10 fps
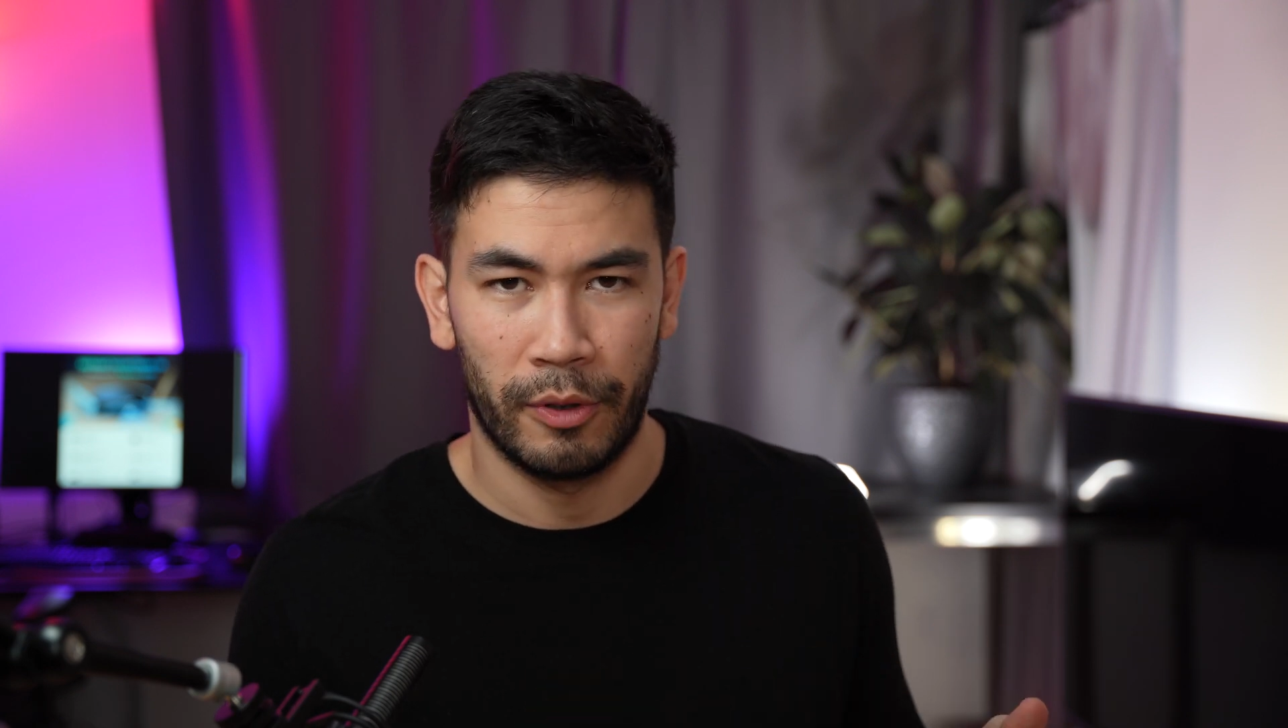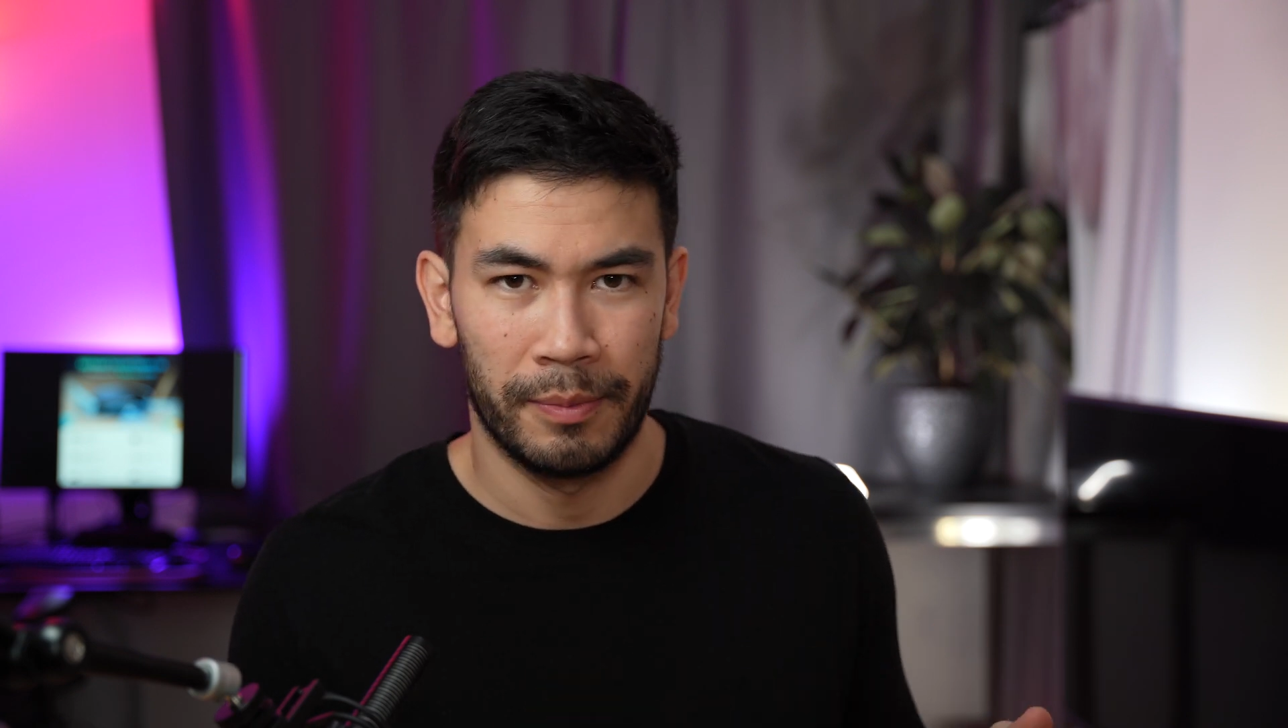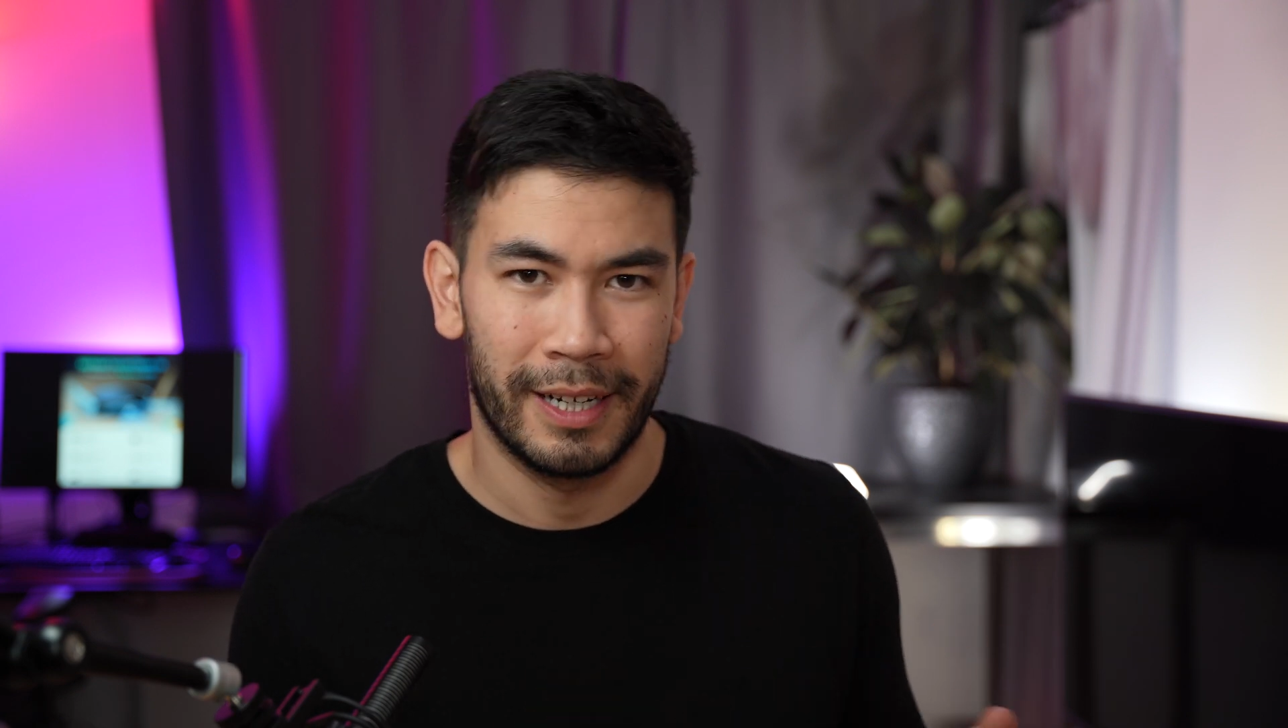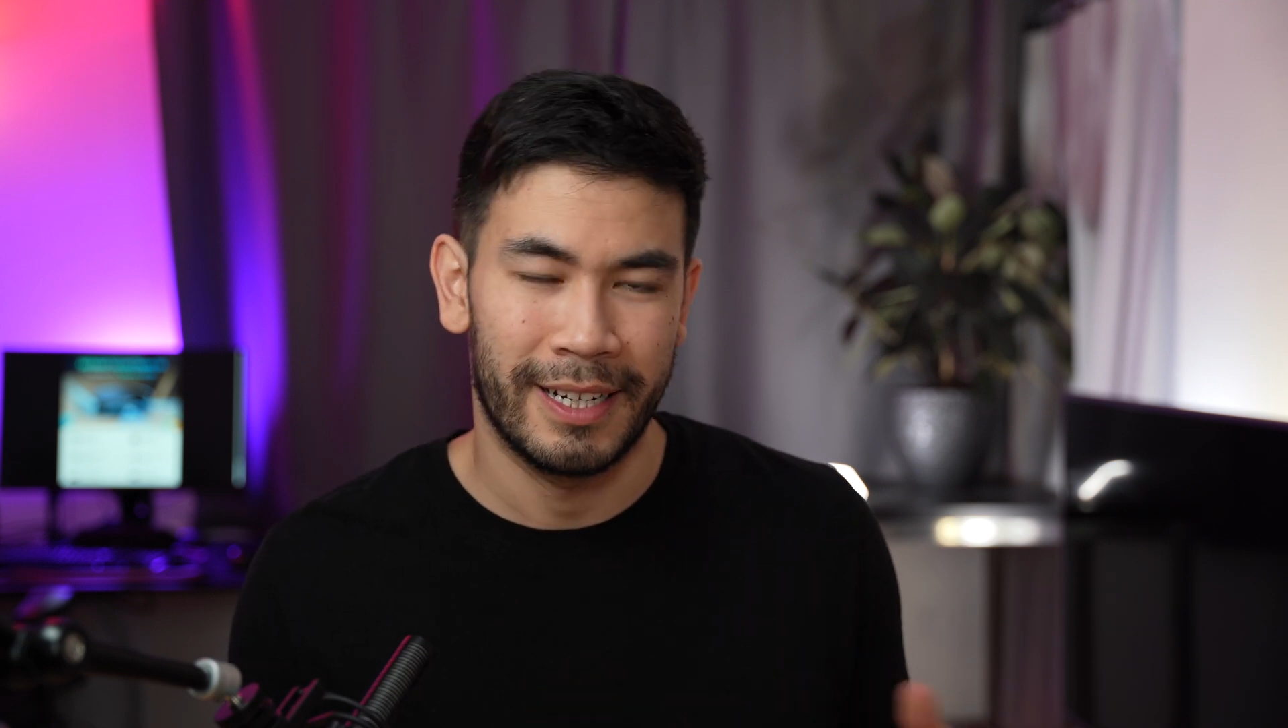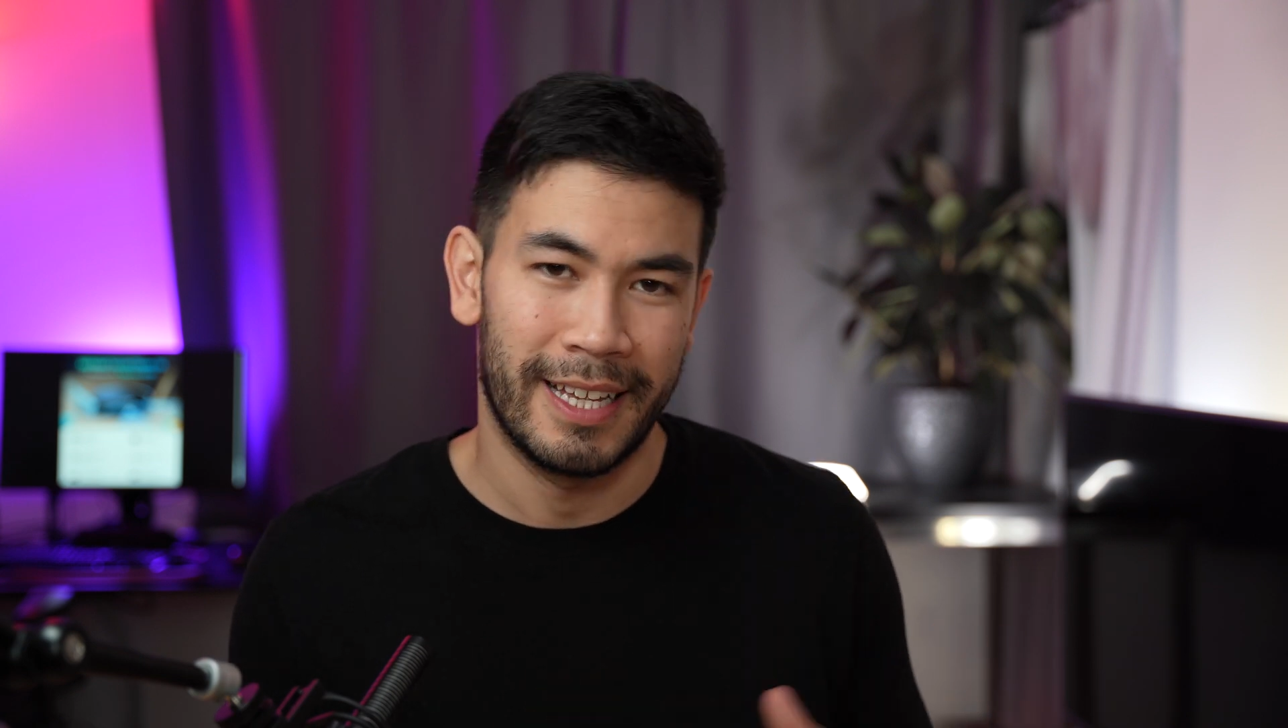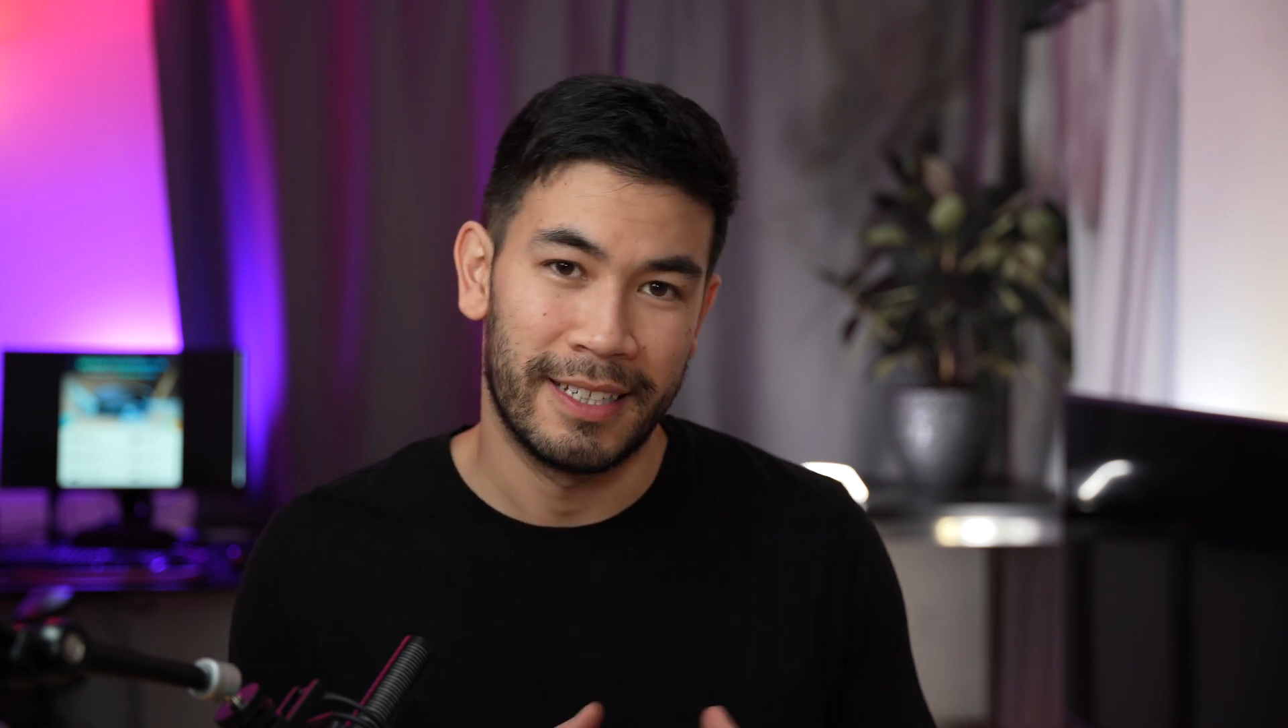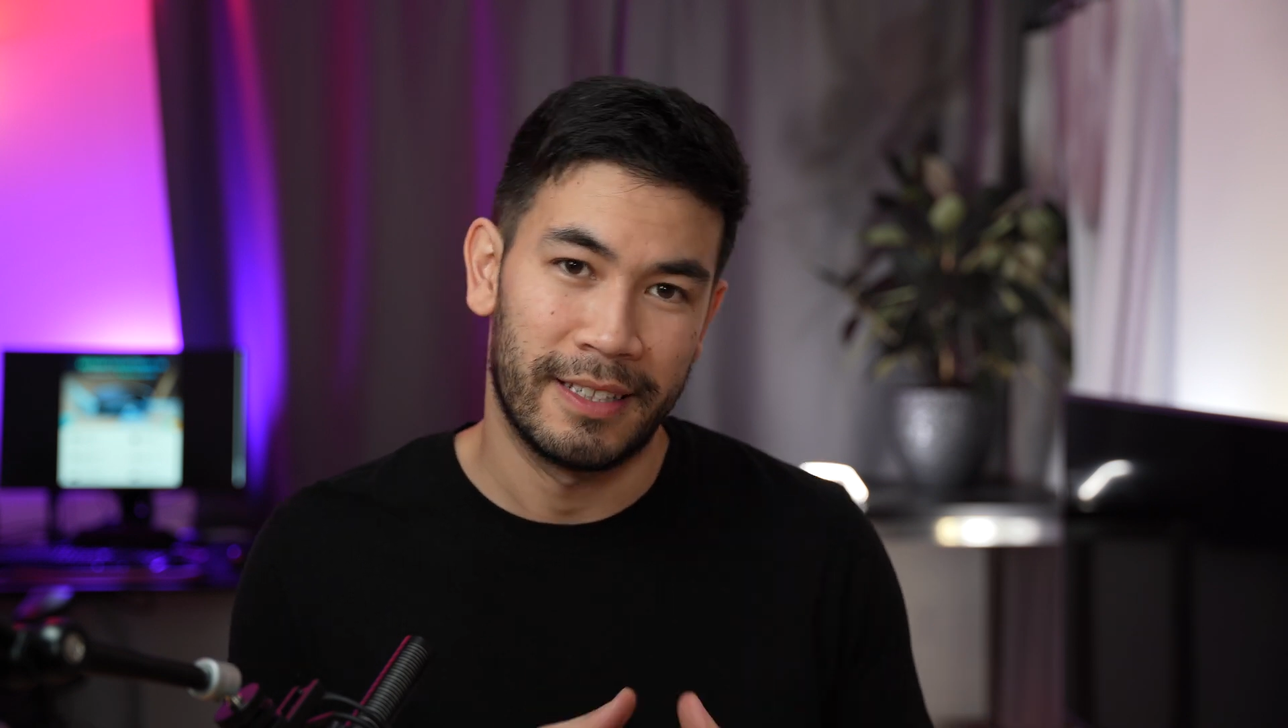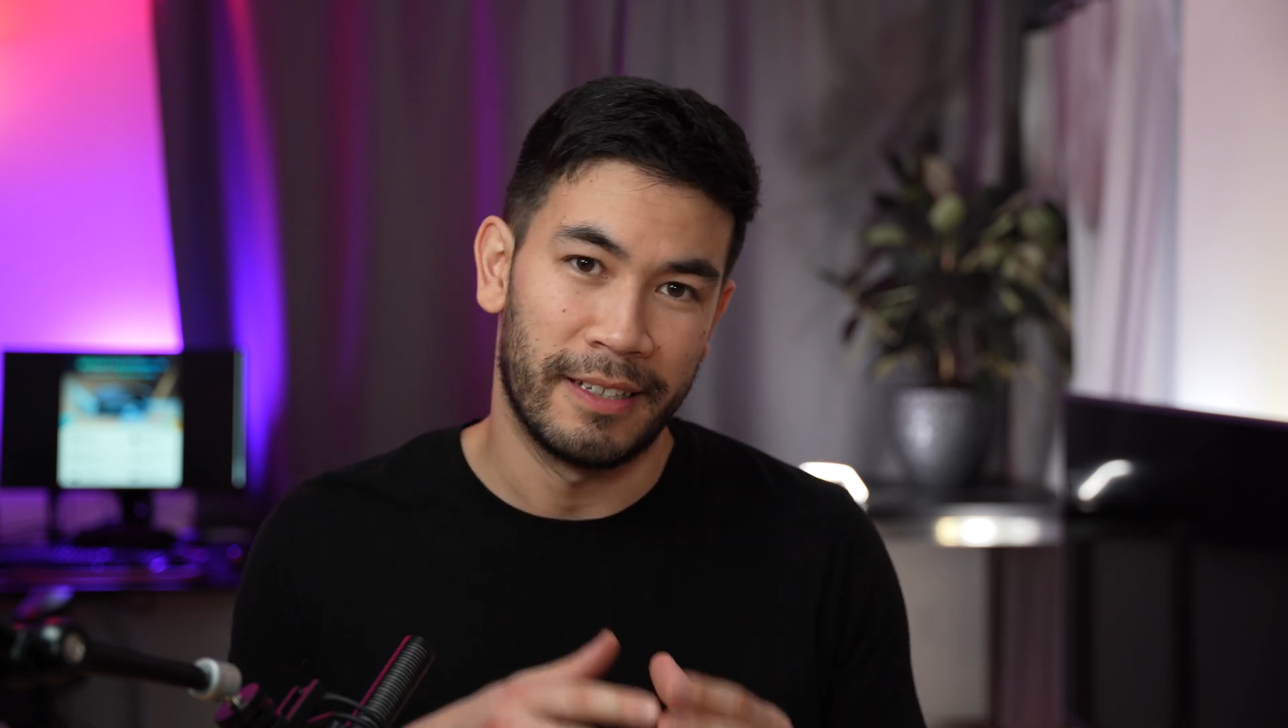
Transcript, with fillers: robot is